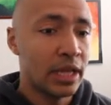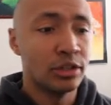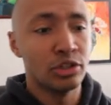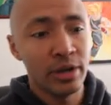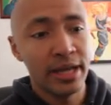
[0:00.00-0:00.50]

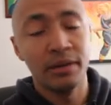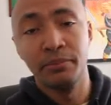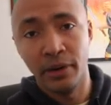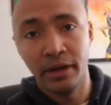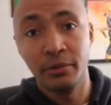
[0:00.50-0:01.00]
and trade
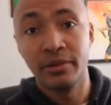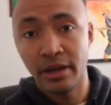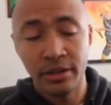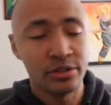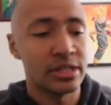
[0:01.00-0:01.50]
and party with
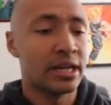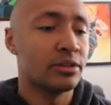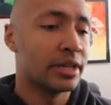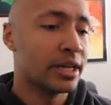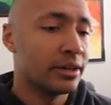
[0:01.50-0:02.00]
other
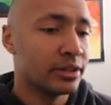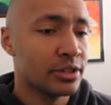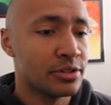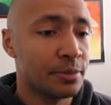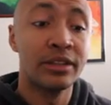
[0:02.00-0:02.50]
cycle
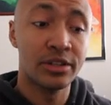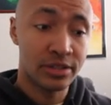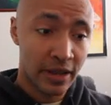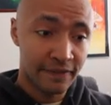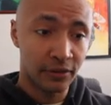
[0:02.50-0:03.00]
characters there's
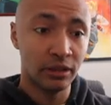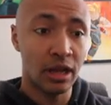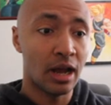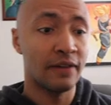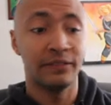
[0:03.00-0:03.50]
a
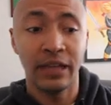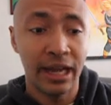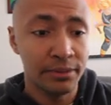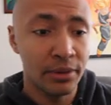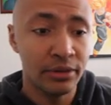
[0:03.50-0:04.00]
full
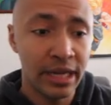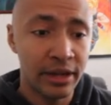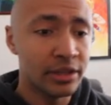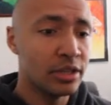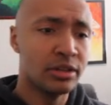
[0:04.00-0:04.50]
offline mode
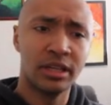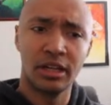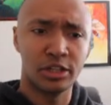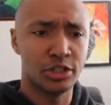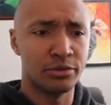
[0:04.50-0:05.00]
now that you can
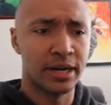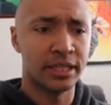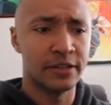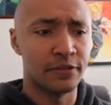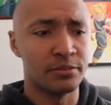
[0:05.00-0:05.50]
launch
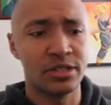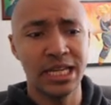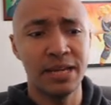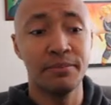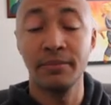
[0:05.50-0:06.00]
directly from
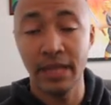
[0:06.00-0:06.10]
steam